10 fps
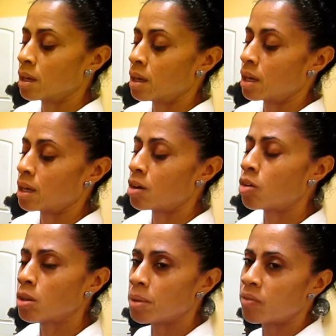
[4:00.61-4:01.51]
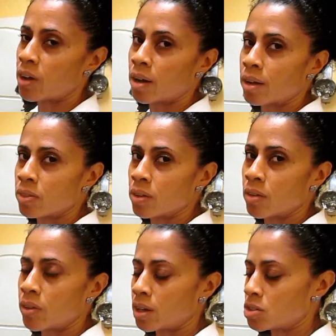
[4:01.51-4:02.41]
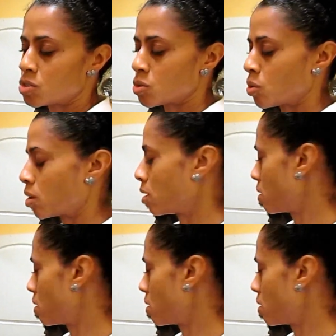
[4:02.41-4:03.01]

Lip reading: It can only be found at the Aveda store.